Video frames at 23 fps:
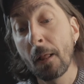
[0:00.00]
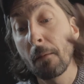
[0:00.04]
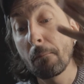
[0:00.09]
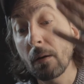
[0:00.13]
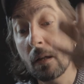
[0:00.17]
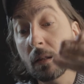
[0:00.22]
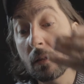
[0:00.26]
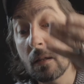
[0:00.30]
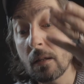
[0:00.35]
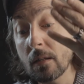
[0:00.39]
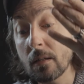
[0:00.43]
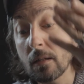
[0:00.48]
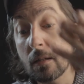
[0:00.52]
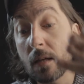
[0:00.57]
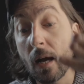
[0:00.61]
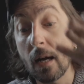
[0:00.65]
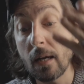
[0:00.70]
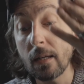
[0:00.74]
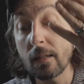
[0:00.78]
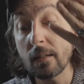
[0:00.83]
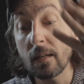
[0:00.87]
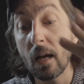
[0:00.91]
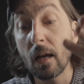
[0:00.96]
But the
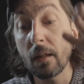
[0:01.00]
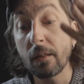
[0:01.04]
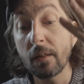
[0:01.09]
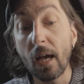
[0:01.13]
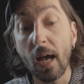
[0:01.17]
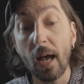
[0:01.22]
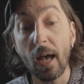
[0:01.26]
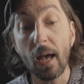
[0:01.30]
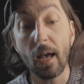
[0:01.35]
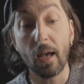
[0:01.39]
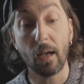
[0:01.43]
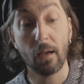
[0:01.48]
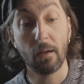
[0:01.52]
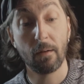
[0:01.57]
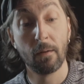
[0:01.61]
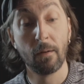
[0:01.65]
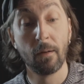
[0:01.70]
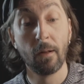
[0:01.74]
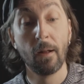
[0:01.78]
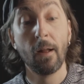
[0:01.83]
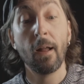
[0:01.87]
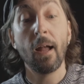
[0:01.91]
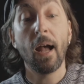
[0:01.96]
signs are there,
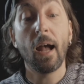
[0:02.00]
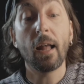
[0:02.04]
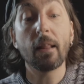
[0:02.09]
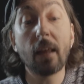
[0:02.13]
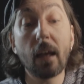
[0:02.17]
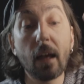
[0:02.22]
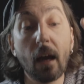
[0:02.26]
and